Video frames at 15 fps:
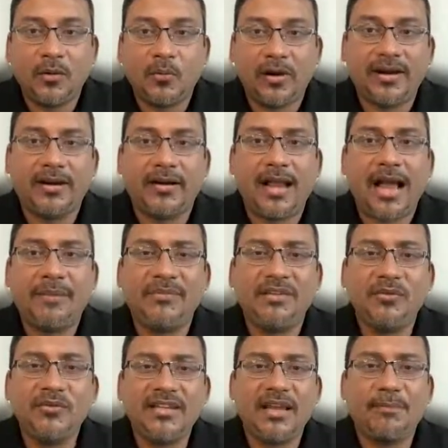wherein I'm
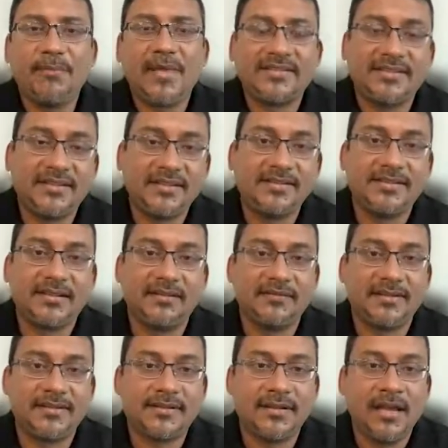using a messaging
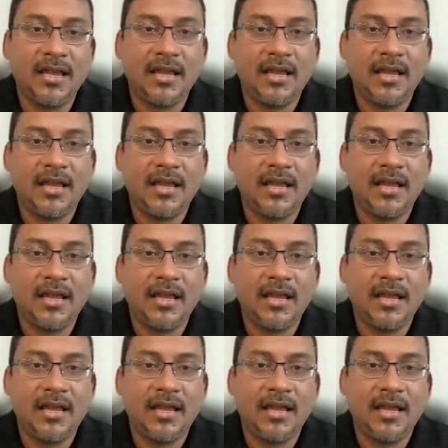service